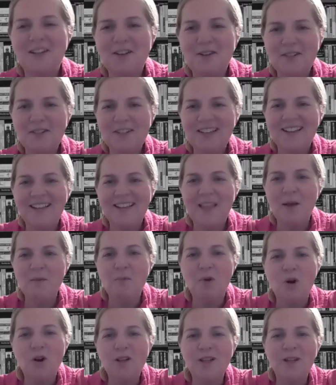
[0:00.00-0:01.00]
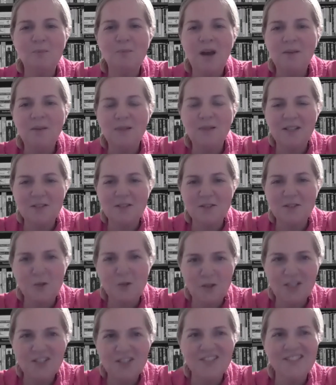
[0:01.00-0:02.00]
you that Portland Public
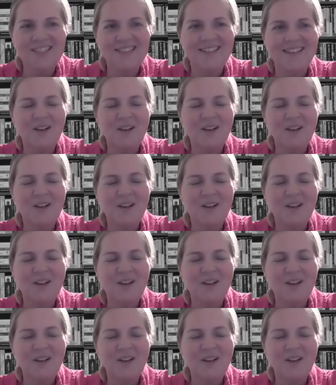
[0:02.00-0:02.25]
Schools